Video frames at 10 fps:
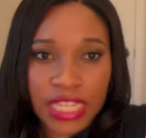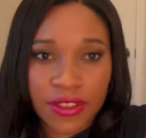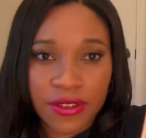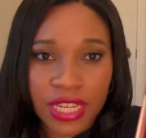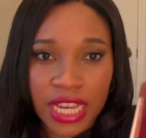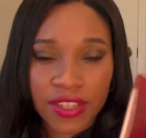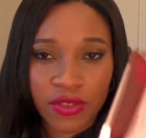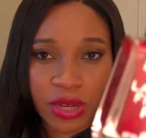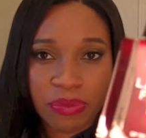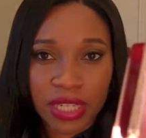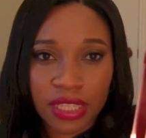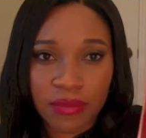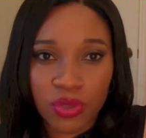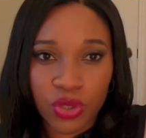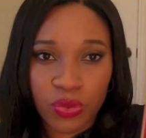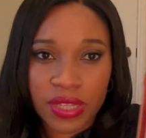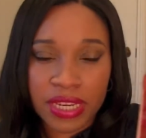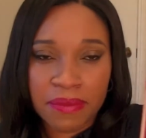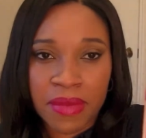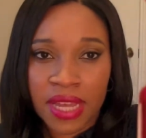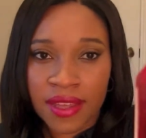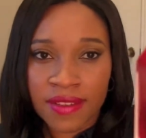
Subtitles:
the other day, so I picked up two of them.